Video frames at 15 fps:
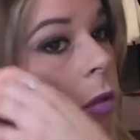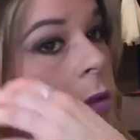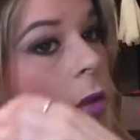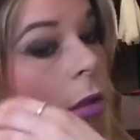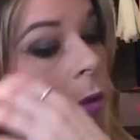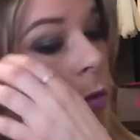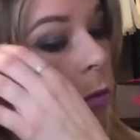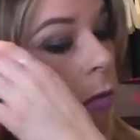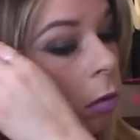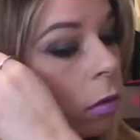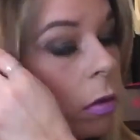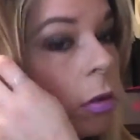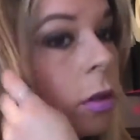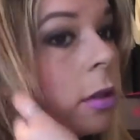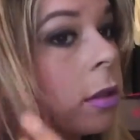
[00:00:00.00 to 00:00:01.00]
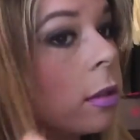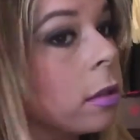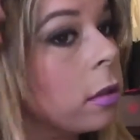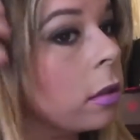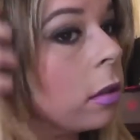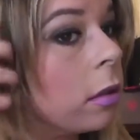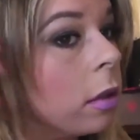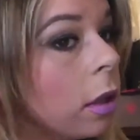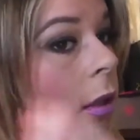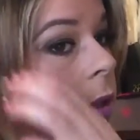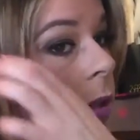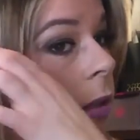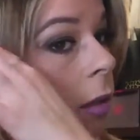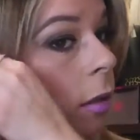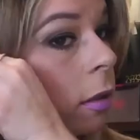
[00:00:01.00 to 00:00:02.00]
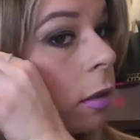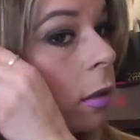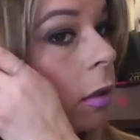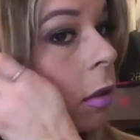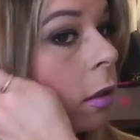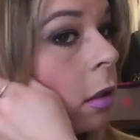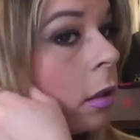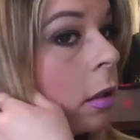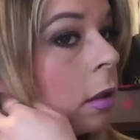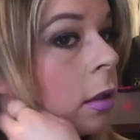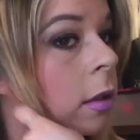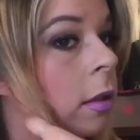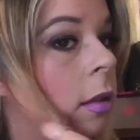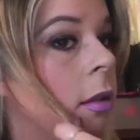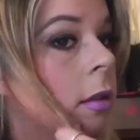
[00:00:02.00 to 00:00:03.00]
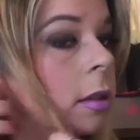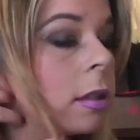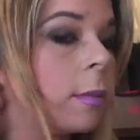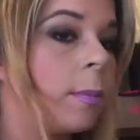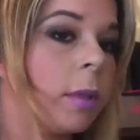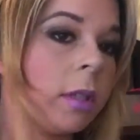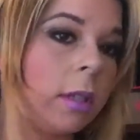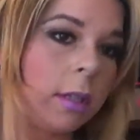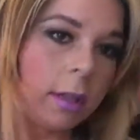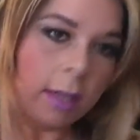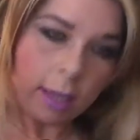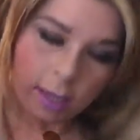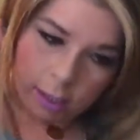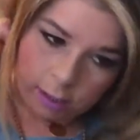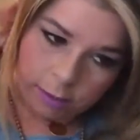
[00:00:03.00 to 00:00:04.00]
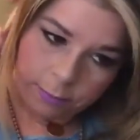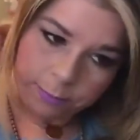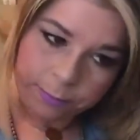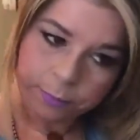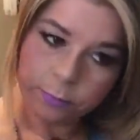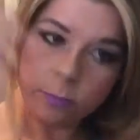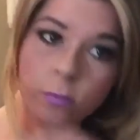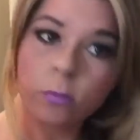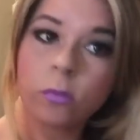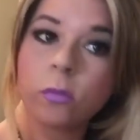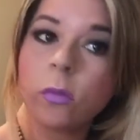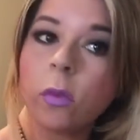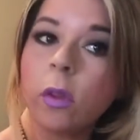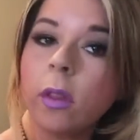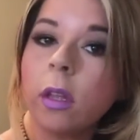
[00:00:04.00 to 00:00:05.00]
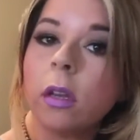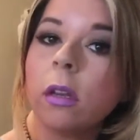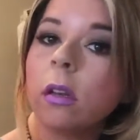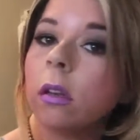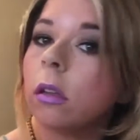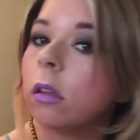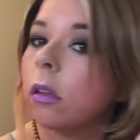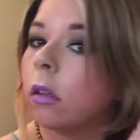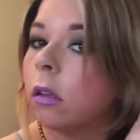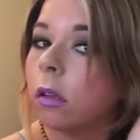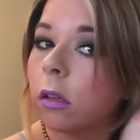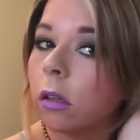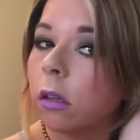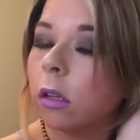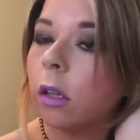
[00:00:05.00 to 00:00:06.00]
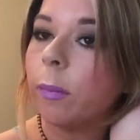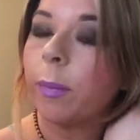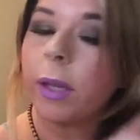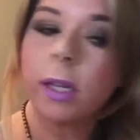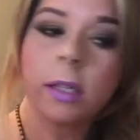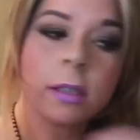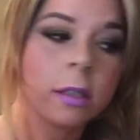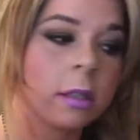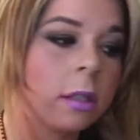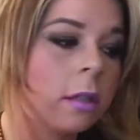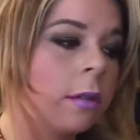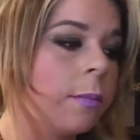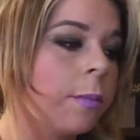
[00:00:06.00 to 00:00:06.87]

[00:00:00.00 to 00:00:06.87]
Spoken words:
So just get it and split it there, and then clip it.